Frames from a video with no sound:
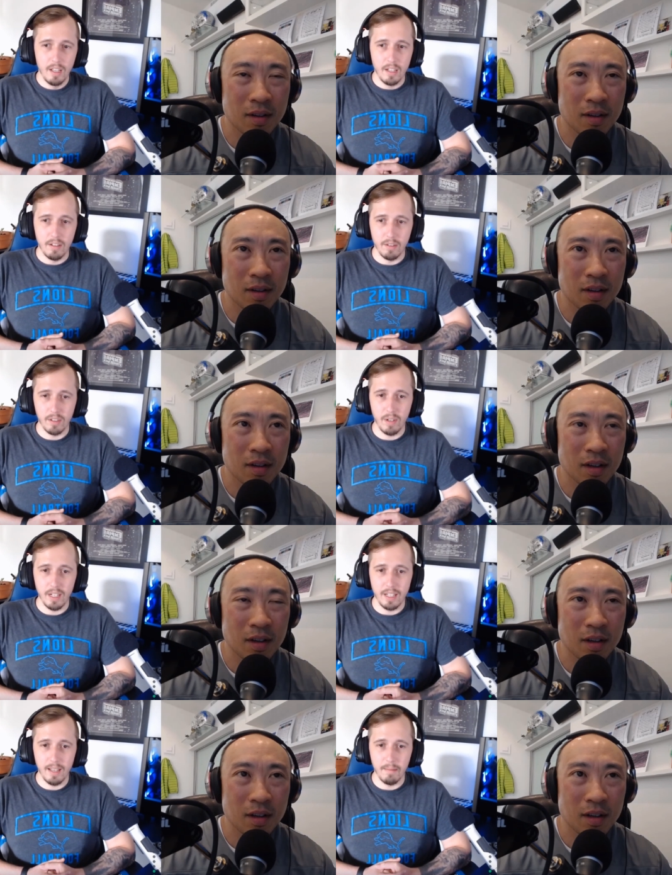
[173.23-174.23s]
Speaker 1: during
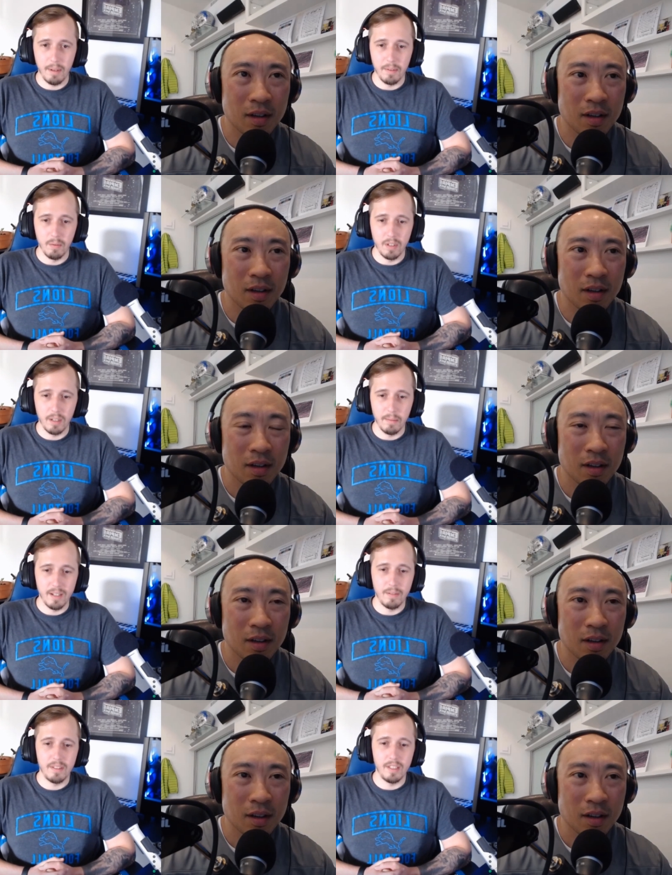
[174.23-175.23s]
training camp, maybe to work them
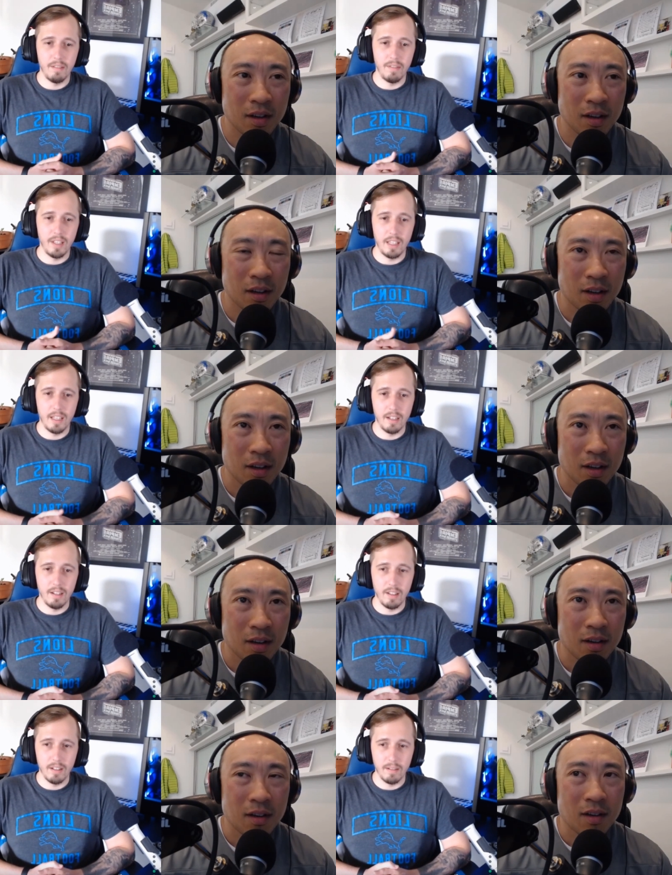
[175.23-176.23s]
out and see if they can get
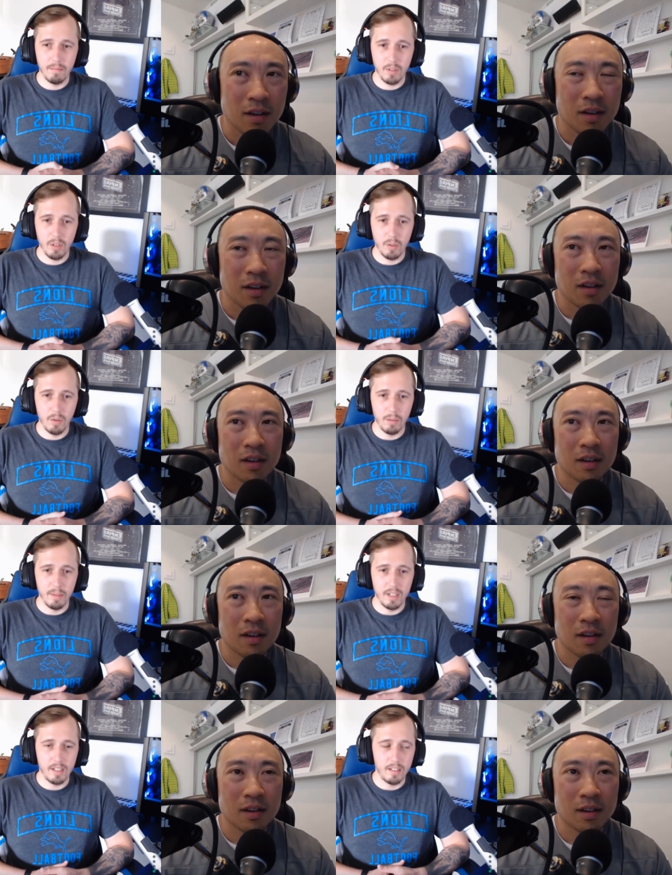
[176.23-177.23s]
another
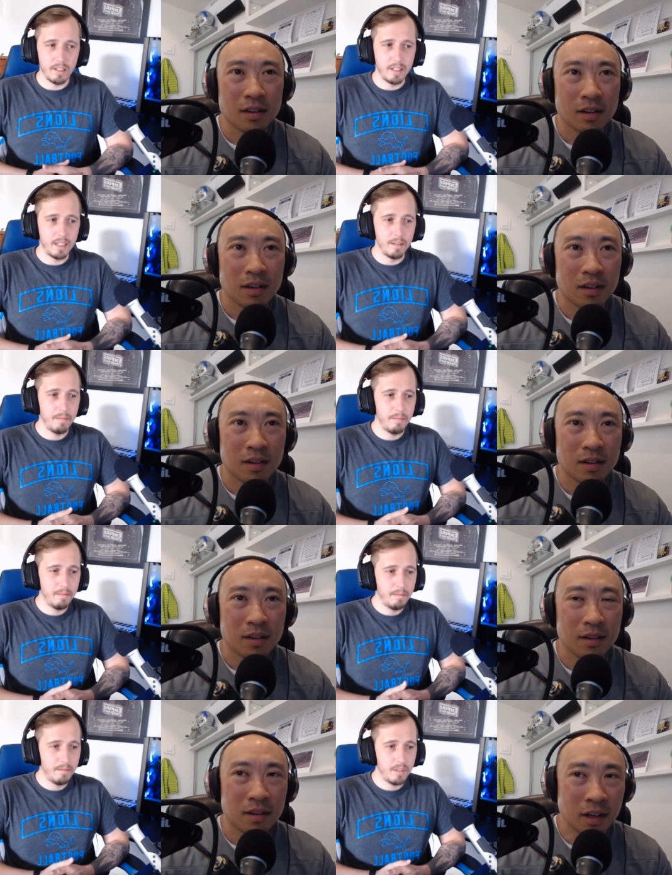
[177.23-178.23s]
quarterback under the team.
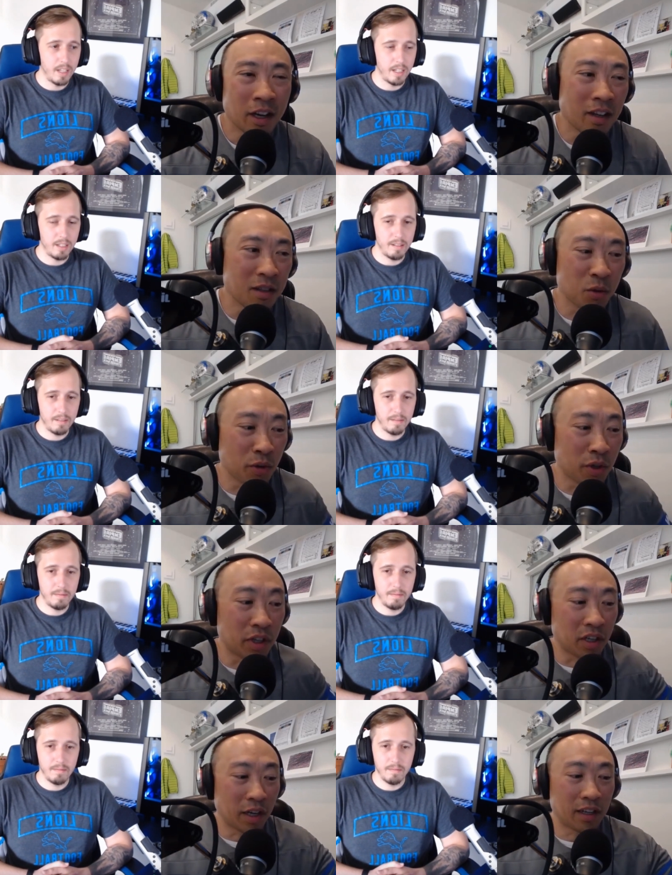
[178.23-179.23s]
Speaker 2: Yeah, that's a really
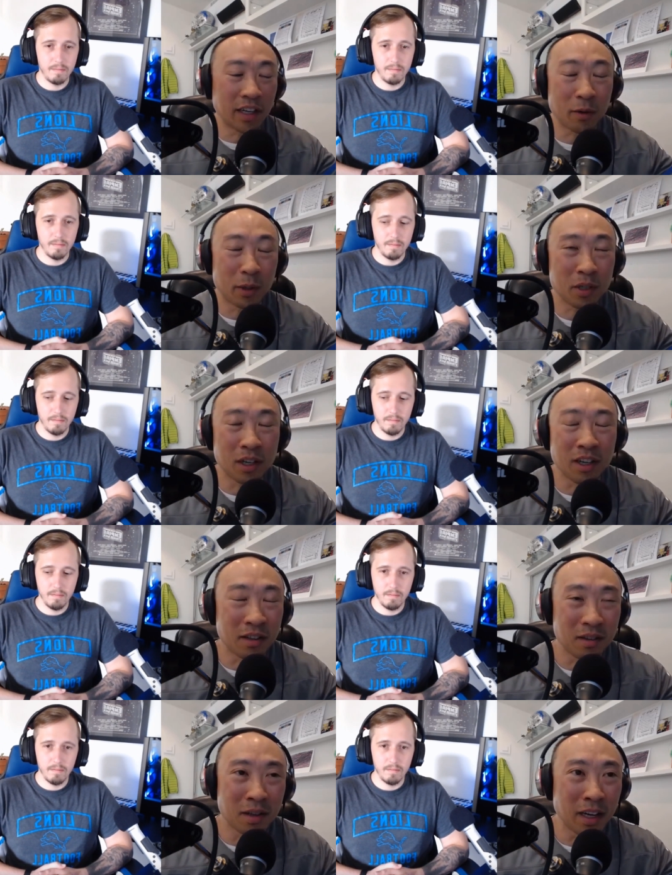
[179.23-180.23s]
good idea. We saw
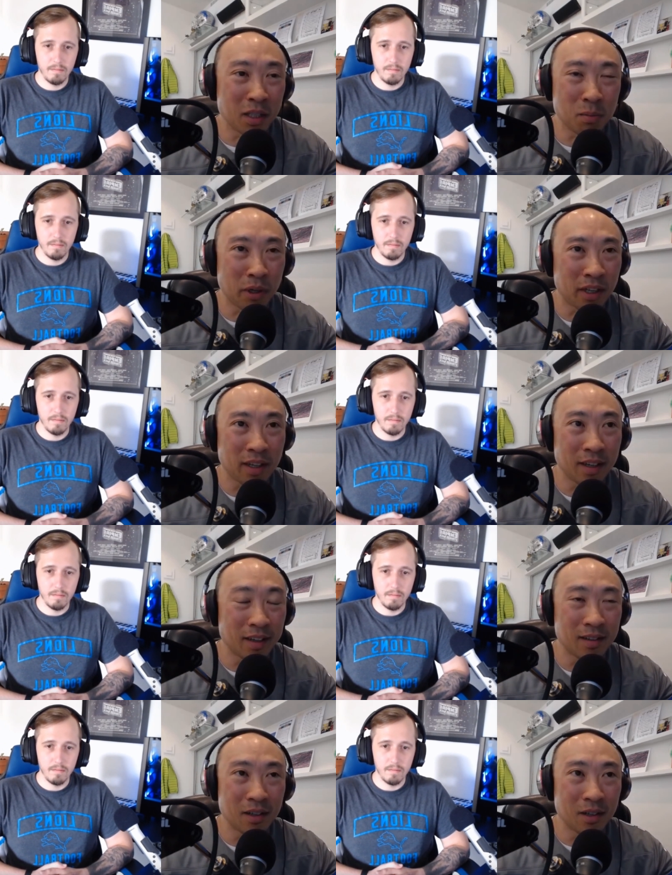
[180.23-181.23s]
the Lions bring
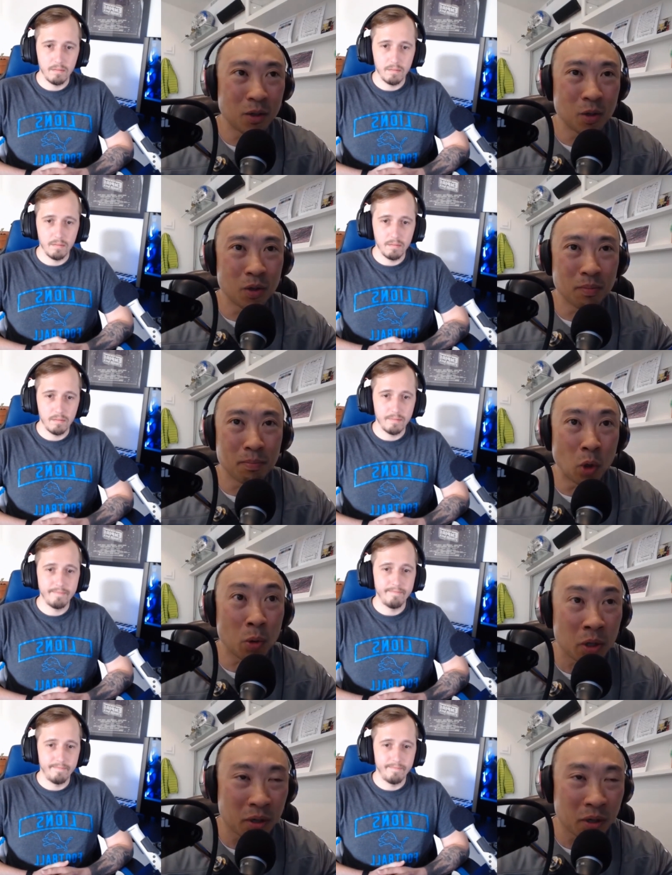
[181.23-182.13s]
in a whole boatload of